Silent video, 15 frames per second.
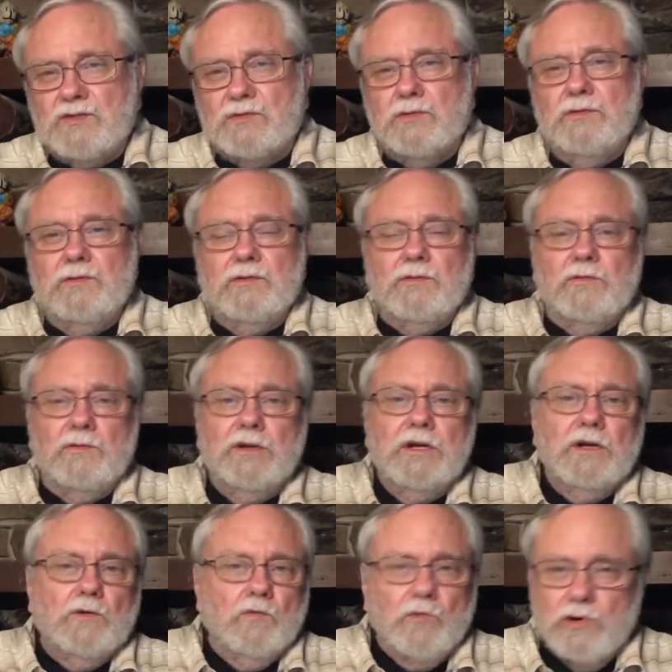through the
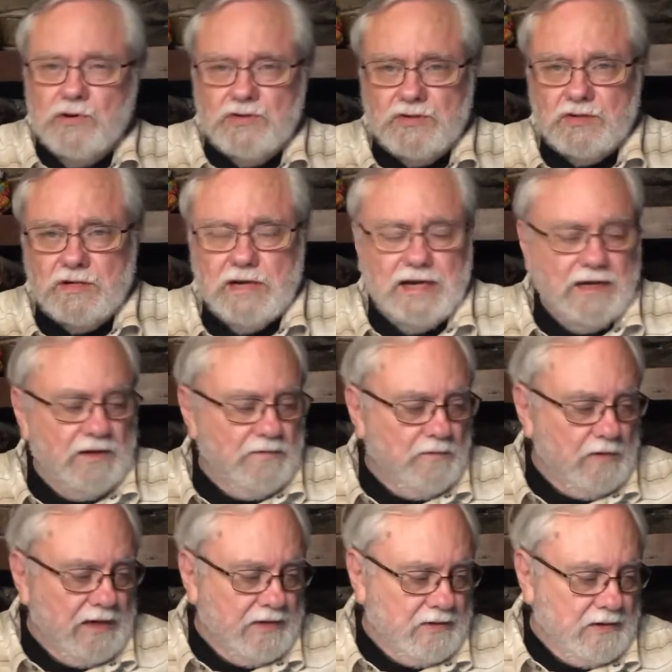worst kind of
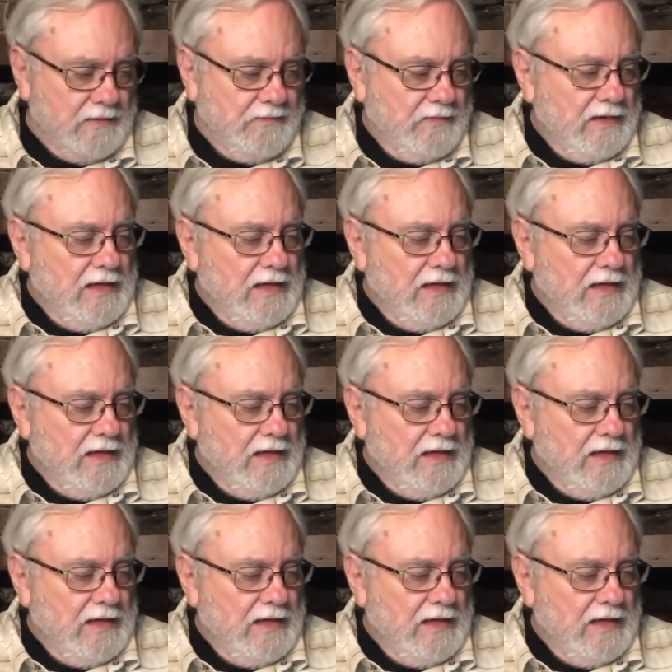weather